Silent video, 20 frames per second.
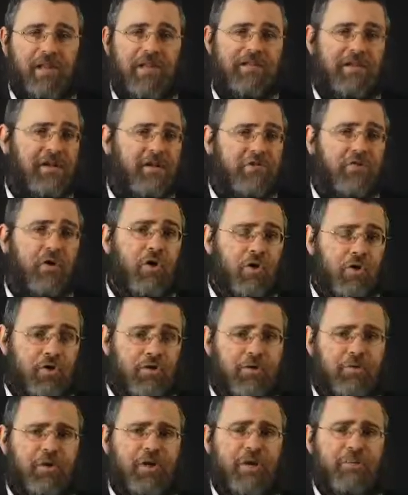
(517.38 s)
Then you grow older,
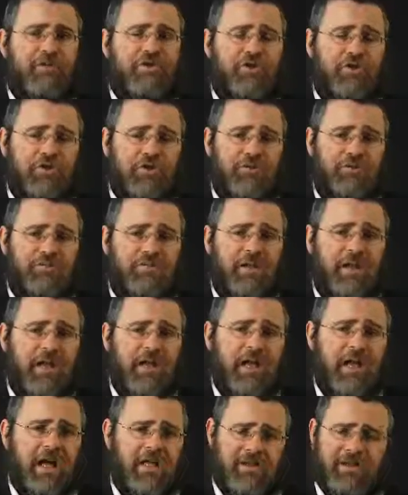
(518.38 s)
you become mature,
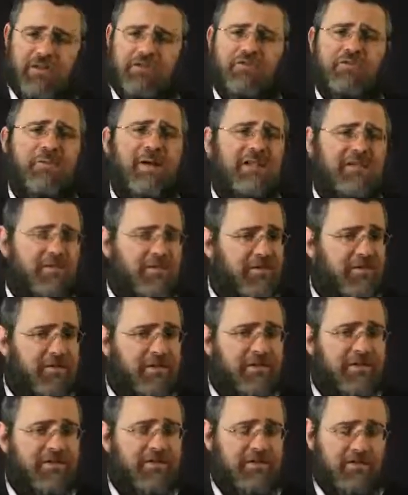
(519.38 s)
and you take responsibility
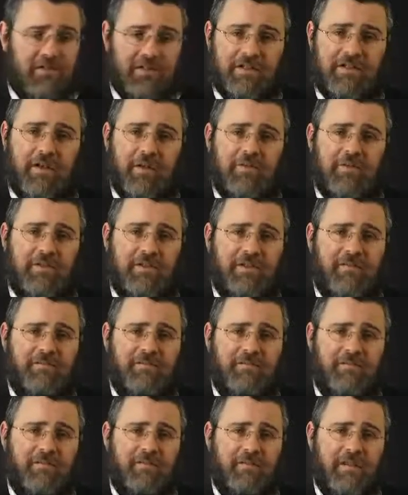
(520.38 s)
very seriously, hopefully.
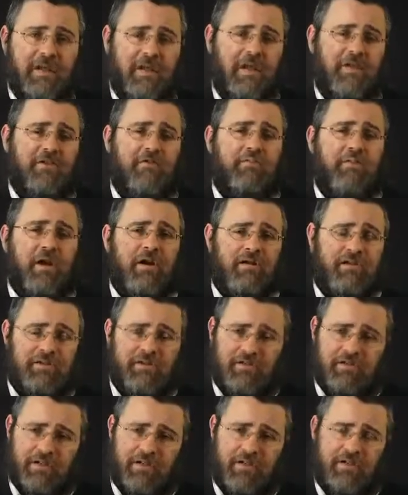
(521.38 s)
And your
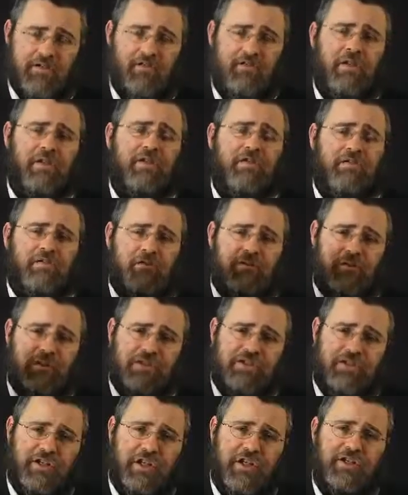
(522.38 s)
parents, and your
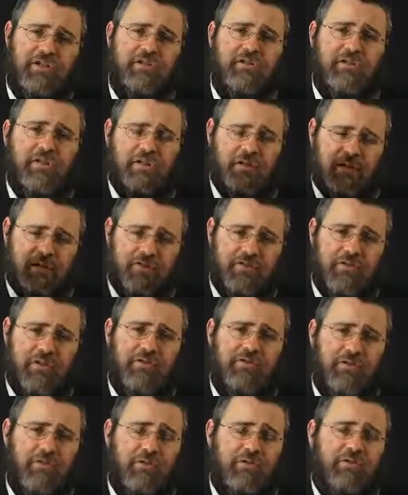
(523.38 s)
education tells you have
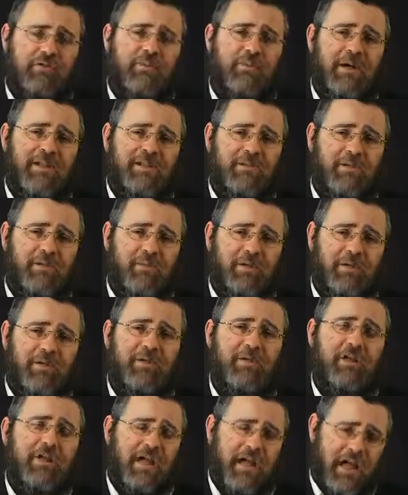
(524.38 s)
to be a responsible
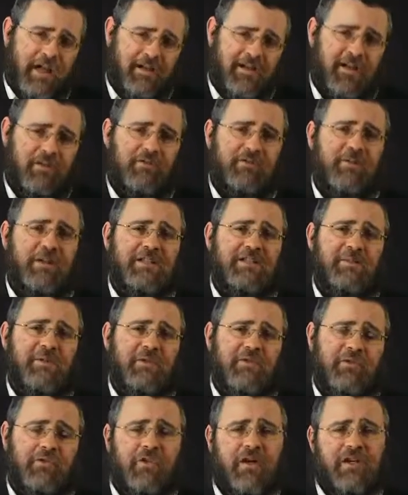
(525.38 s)
being, and you take
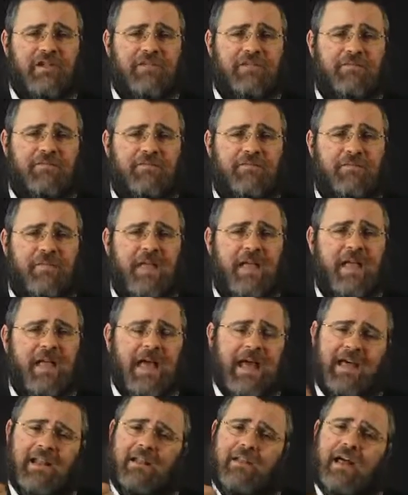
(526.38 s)
responsibility for your action.
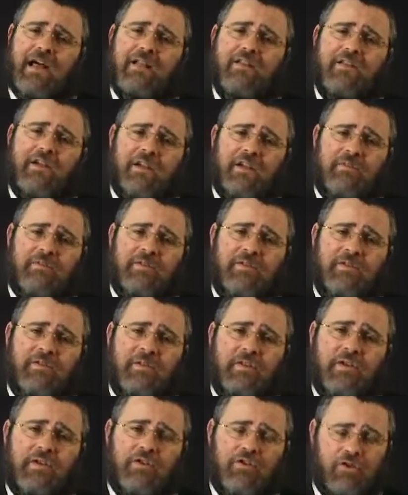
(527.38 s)
And a lot of times,
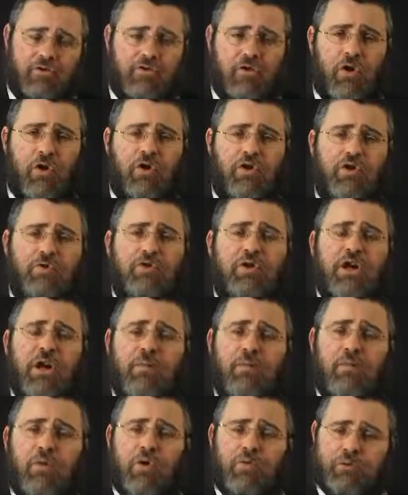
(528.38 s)
you grow older, you
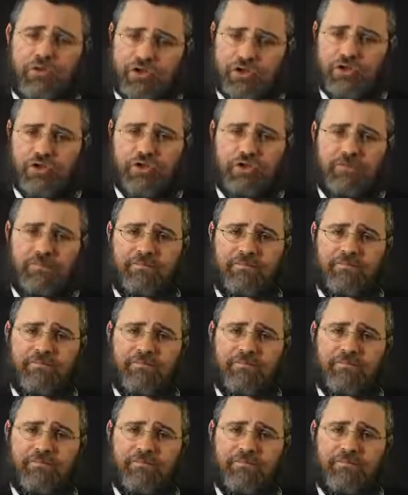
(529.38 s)
become more mature,